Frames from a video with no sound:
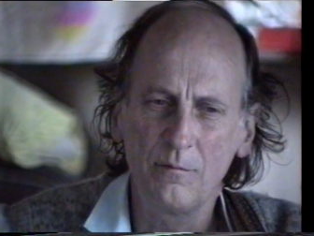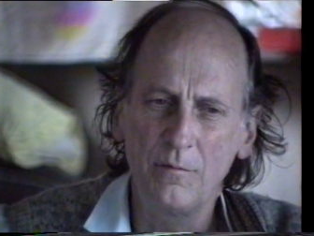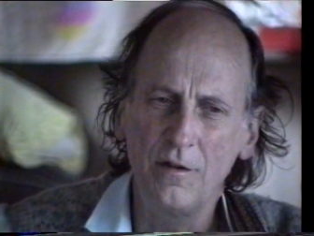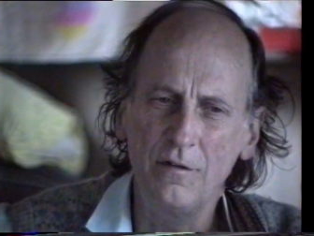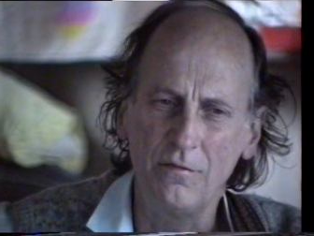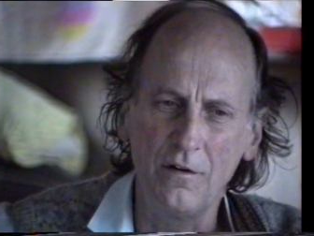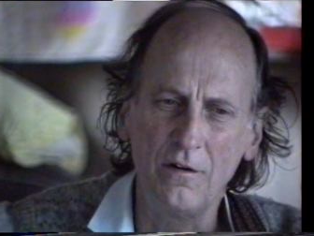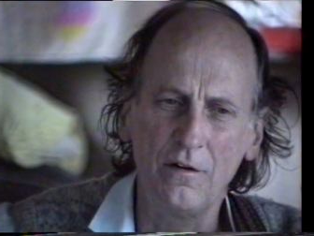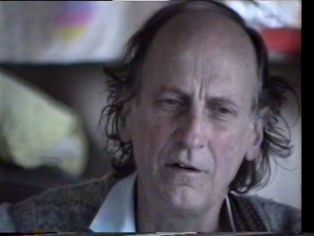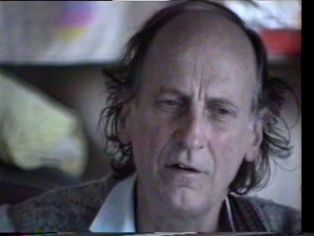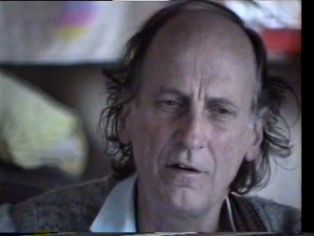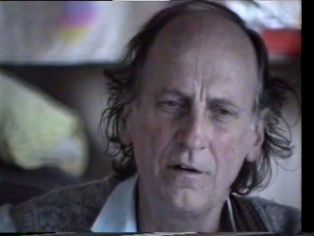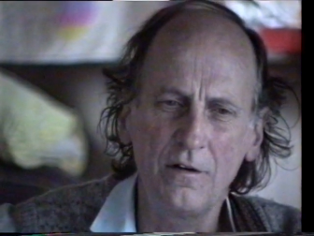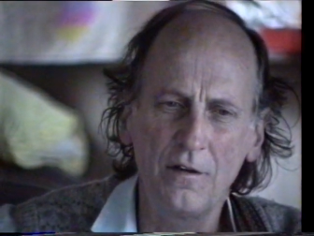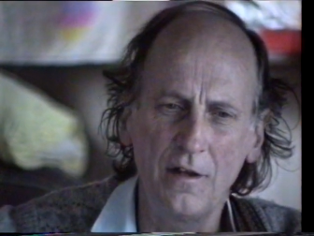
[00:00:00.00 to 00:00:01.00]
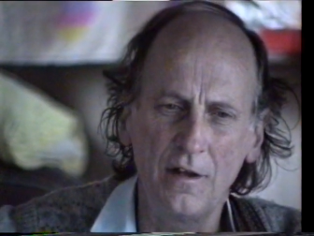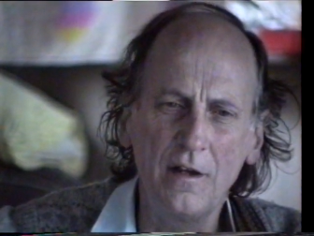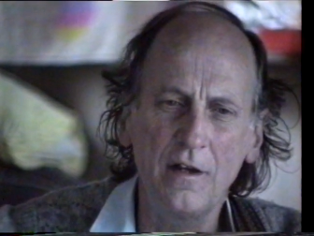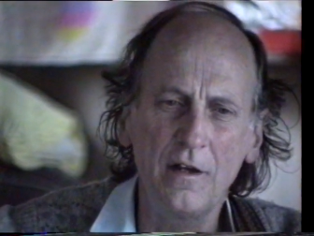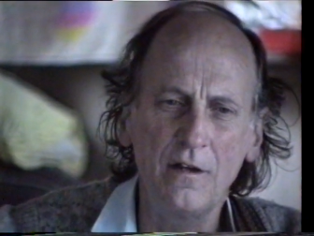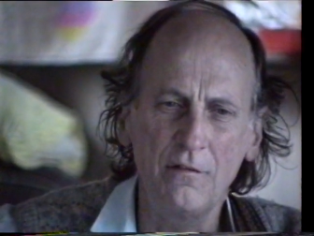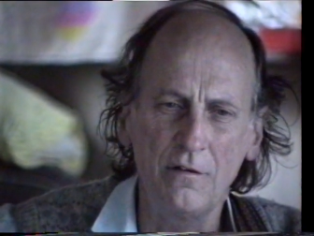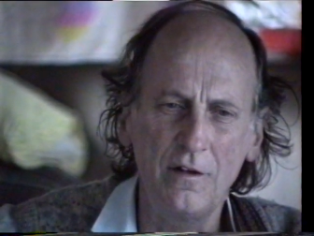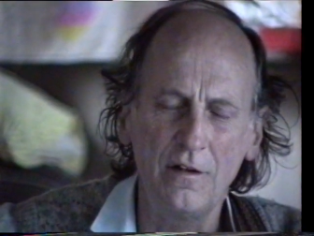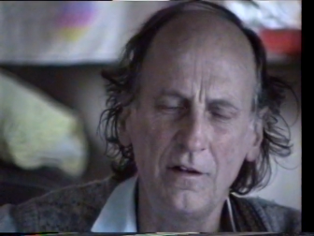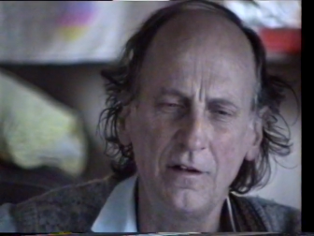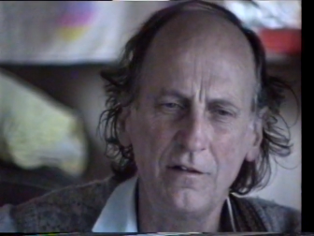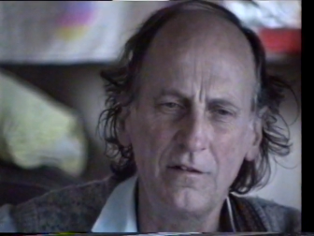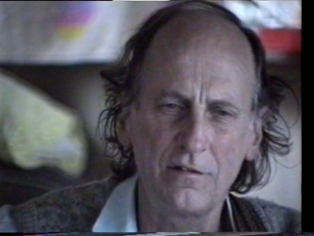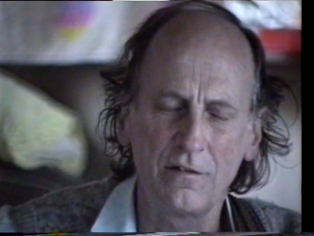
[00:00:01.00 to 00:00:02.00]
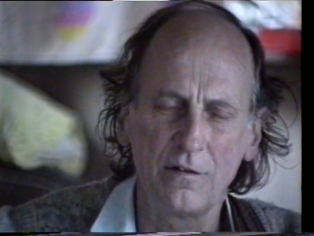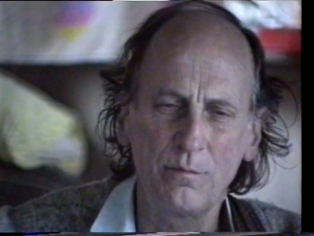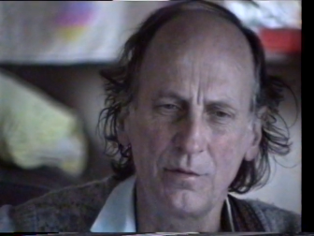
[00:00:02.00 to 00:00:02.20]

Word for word: before they reach the